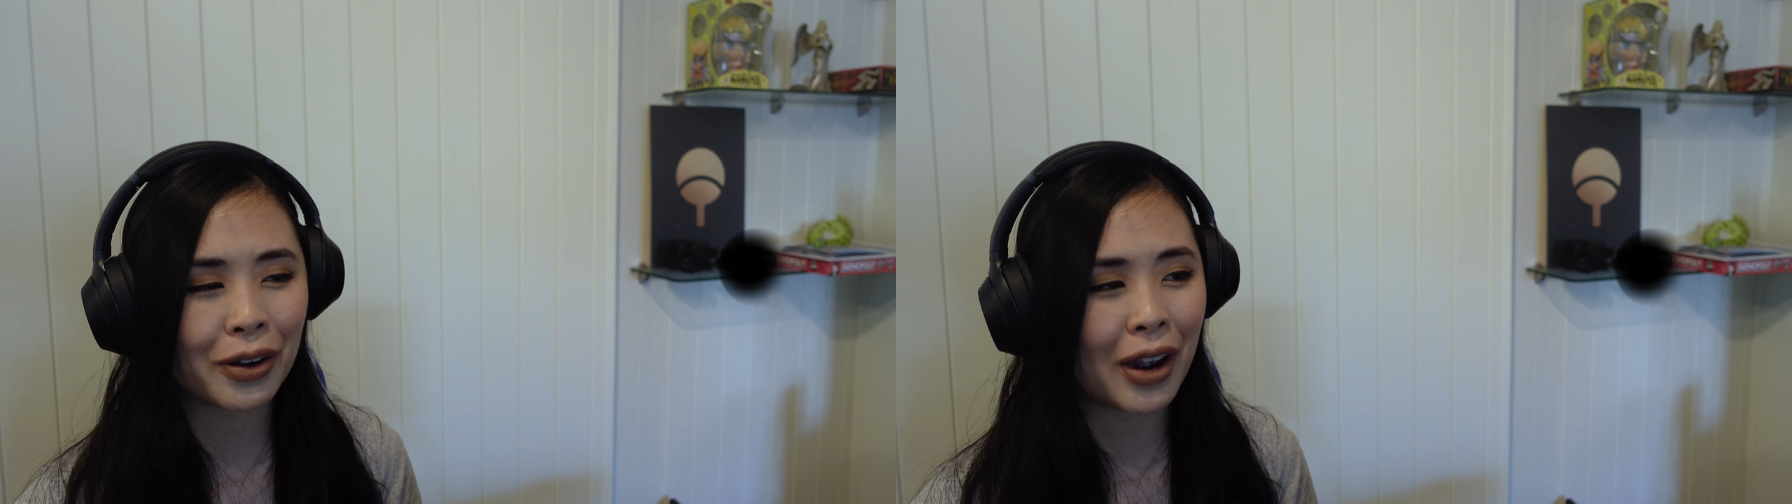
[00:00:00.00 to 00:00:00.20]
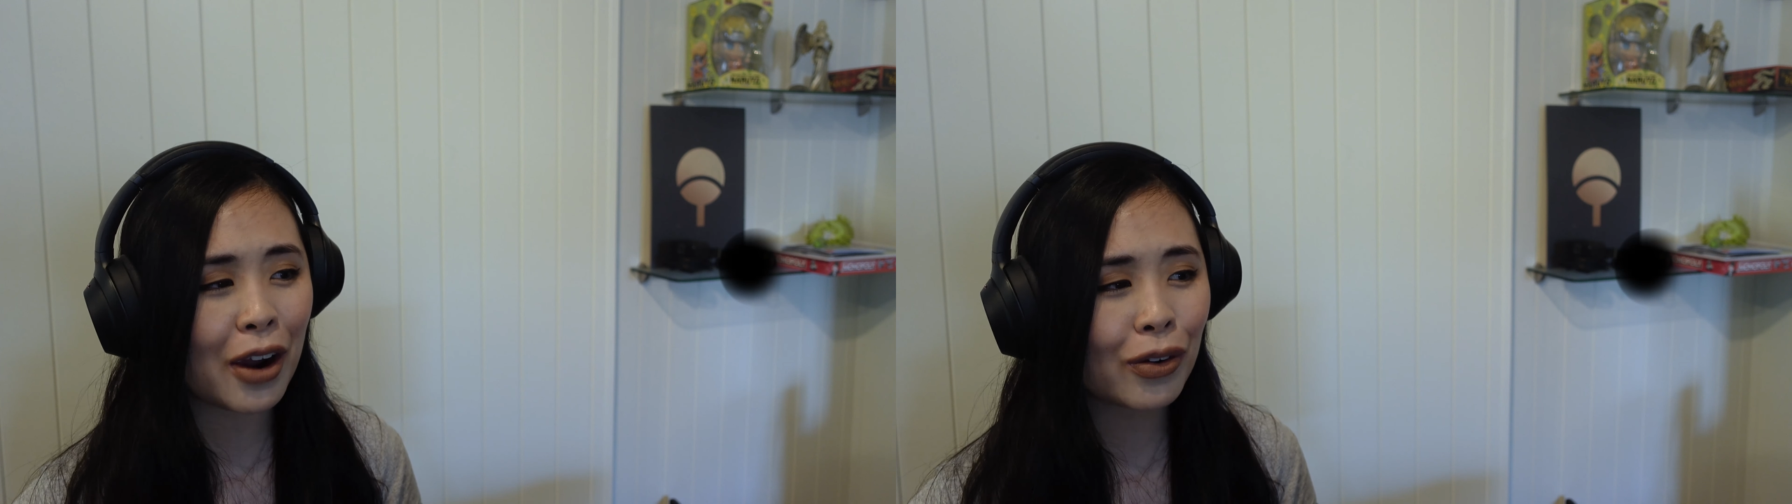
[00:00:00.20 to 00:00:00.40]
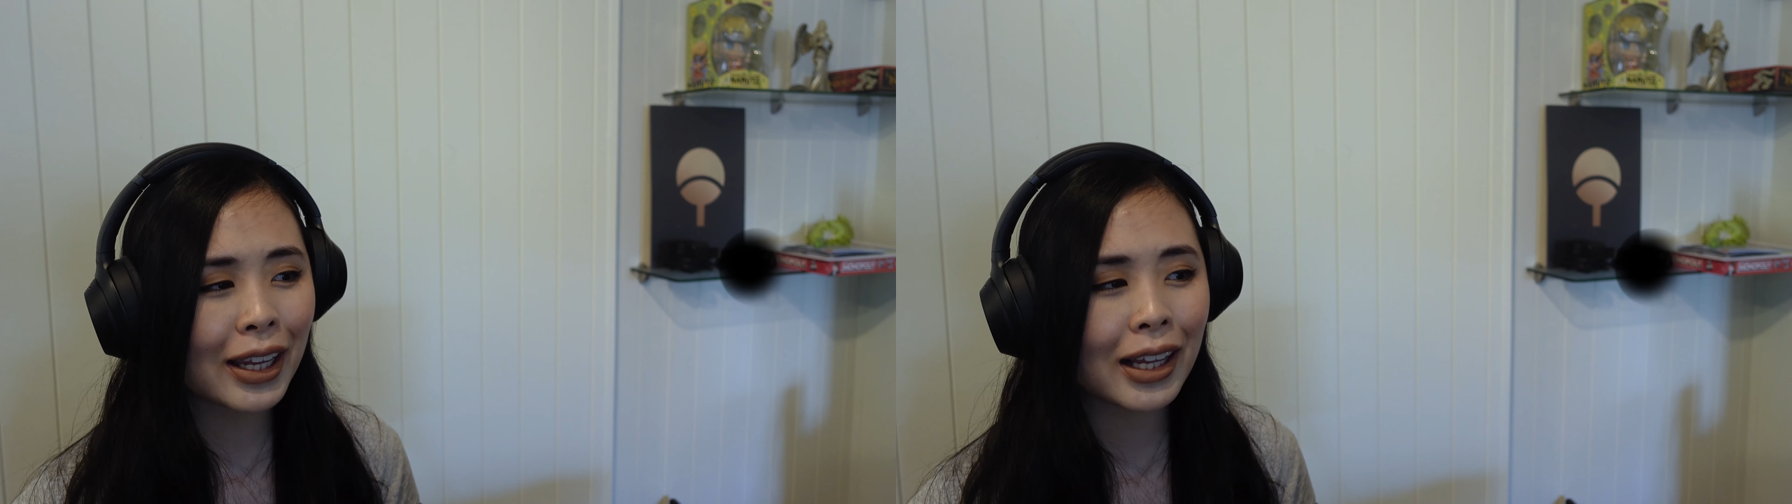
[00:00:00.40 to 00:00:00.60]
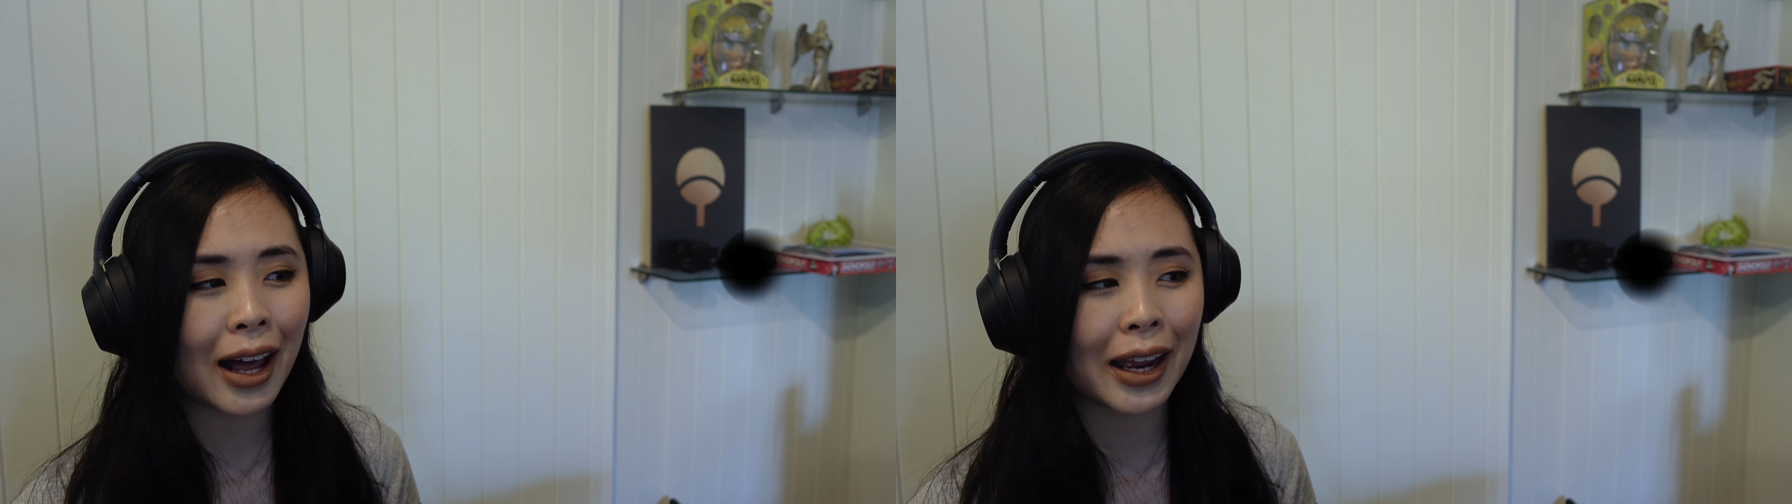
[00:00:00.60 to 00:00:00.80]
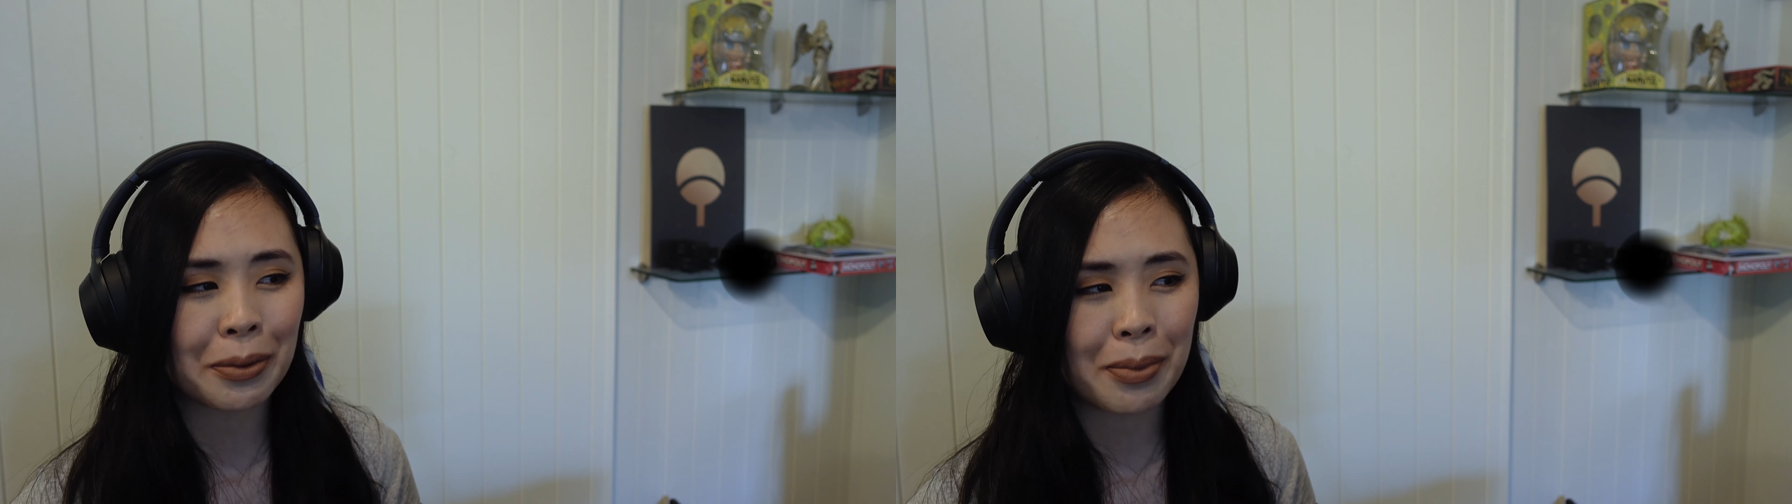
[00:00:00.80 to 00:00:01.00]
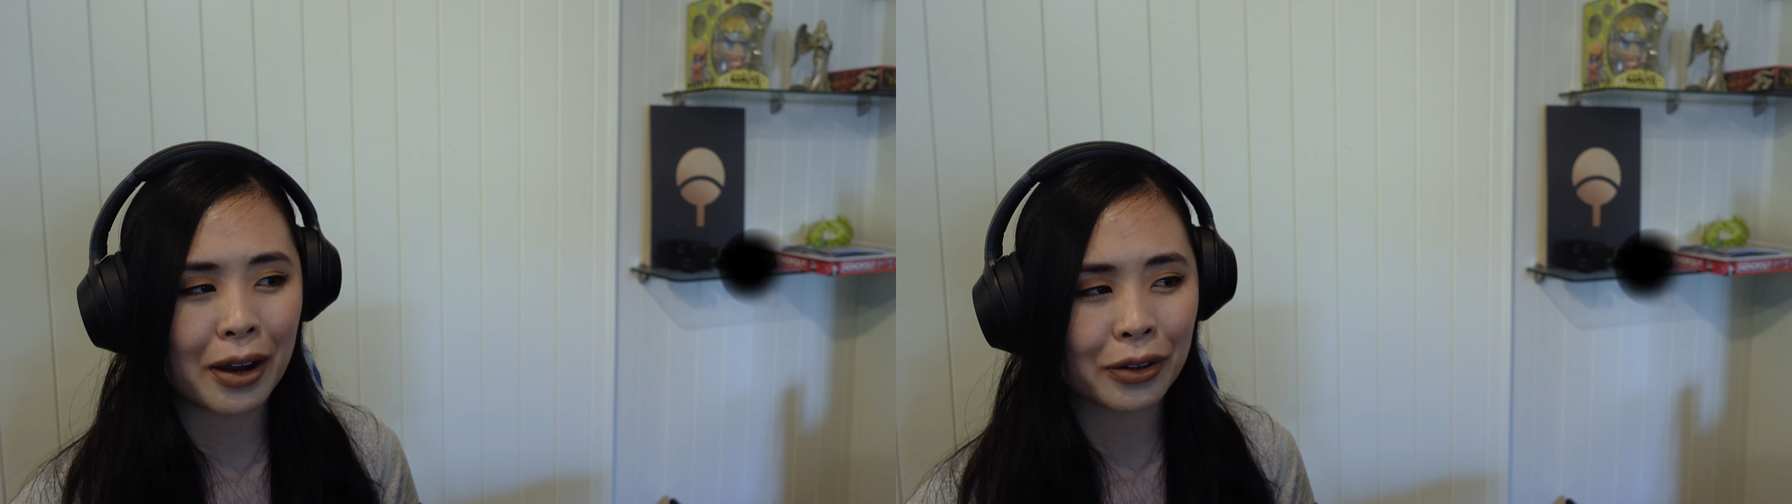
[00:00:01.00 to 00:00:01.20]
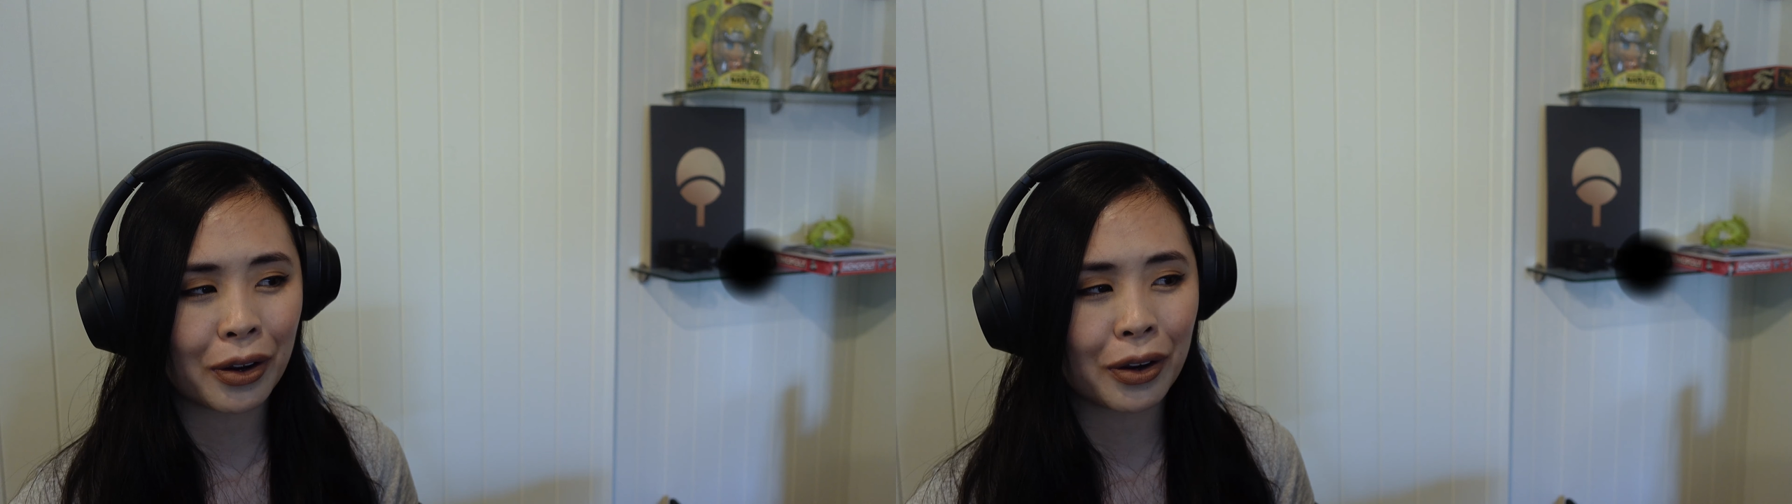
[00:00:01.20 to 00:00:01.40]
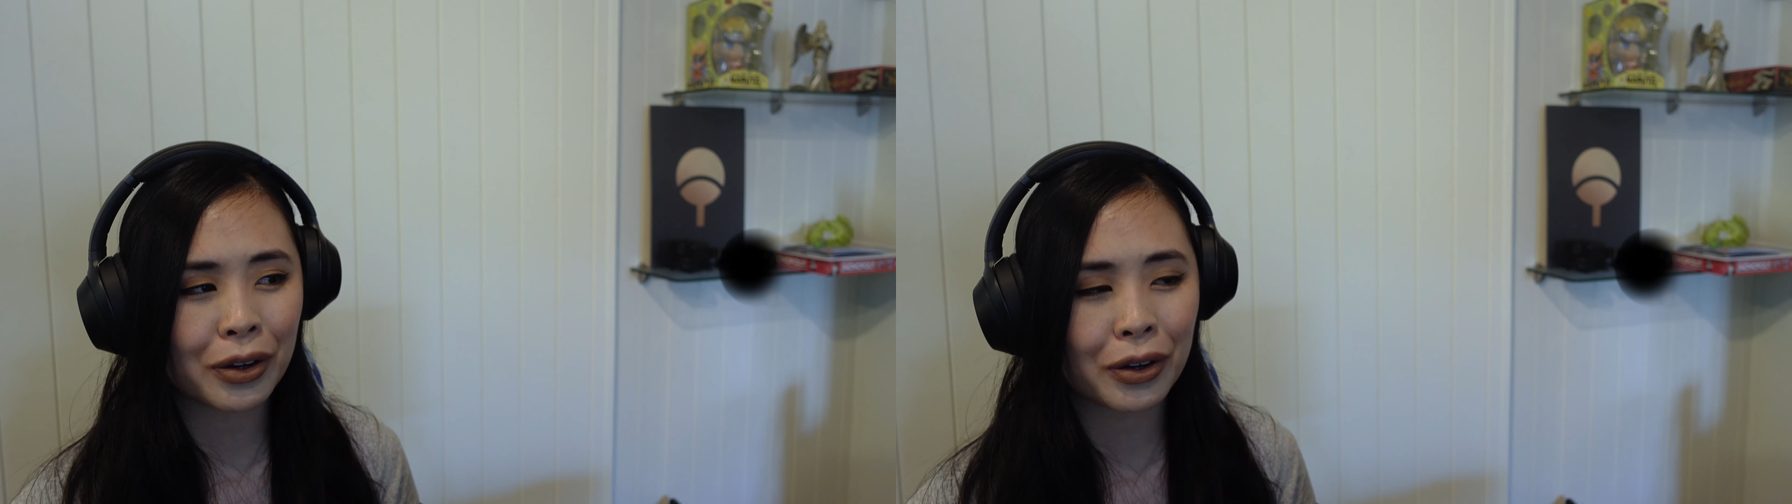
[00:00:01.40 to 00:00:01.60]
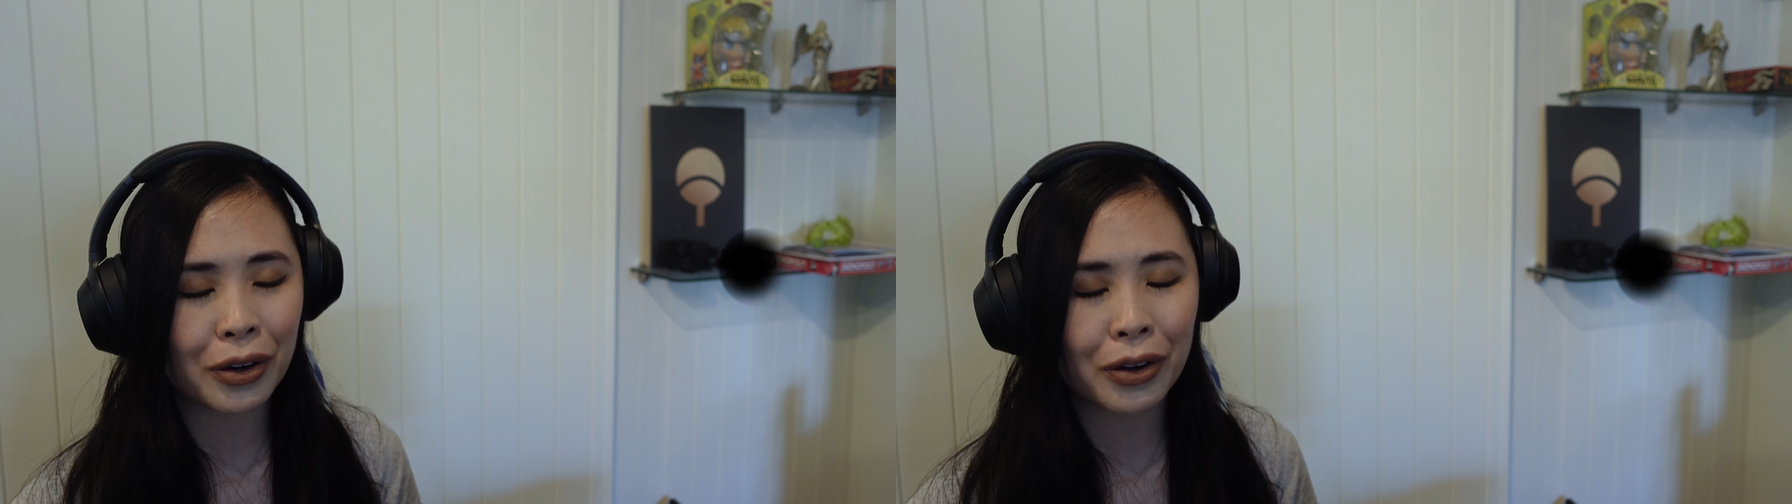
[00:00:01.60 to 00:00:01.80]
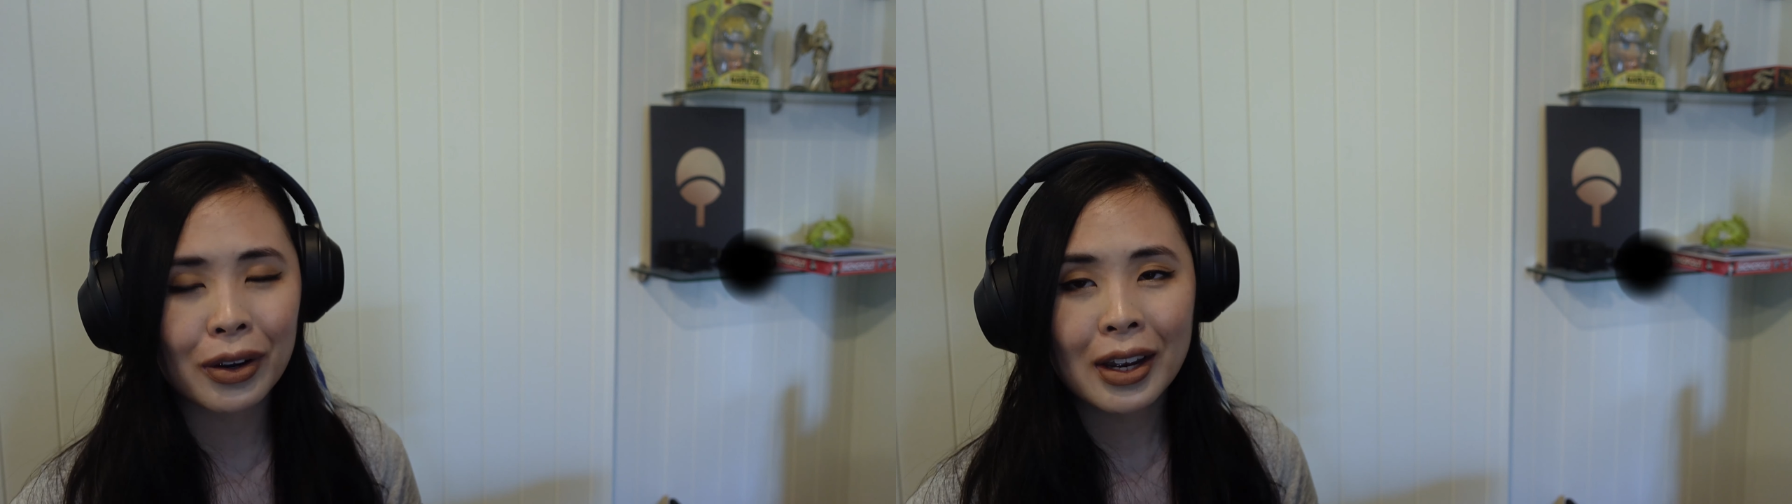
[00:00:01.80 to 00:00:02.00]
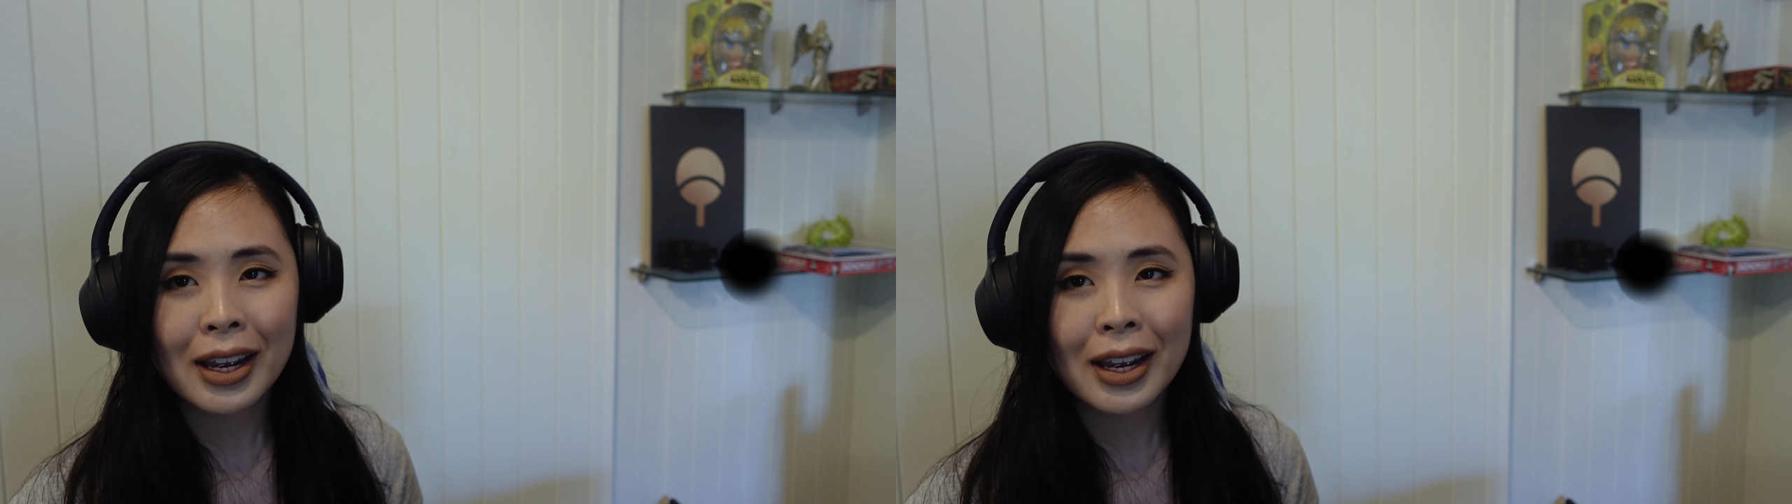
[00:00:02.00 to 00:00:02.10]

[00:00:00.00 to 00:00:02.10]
I really like Marco, you know.